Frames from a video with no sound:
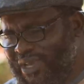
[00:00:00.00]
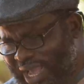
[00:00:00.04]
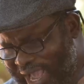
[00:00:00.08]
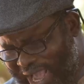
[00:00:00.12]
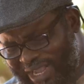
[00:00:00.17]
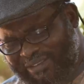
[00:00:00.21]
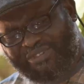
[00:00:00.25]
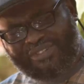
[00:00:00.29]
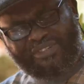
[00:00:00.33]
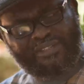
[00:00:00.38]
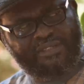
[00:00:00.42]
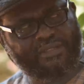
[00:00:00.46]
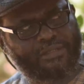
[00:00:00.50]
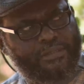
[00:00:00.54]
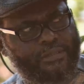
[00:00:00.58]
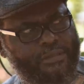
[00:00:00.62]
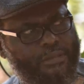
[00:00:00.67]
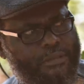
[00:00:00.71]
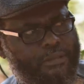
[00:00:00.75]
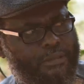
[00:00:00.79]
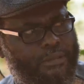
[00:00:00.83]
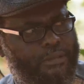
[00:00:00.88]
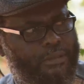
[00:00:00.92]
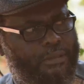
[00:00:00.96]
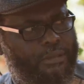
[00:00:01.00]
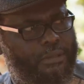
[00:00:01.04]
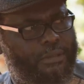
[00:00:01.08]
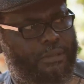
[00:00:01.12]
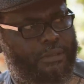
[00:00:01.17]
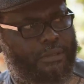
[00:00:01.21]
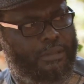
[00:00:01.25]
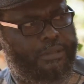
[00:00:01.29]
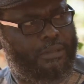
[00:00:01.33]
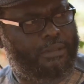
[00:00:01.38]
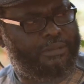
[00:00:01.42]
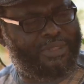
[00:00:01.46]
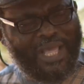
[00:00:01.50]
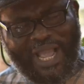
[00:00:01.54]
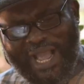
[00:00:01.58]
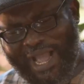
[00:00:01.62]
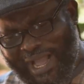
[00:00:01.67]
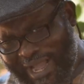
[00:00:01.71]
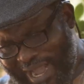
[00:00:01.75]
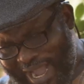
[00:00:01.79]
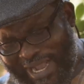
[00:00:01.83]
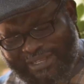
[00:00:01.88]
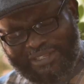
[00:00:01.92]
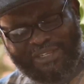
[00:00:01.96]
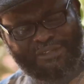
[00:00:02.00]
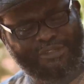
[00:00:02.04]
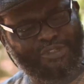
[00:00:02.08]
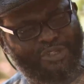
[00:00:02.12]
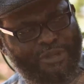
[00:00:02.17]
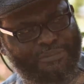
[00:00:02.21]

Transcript: Yes! They are hiding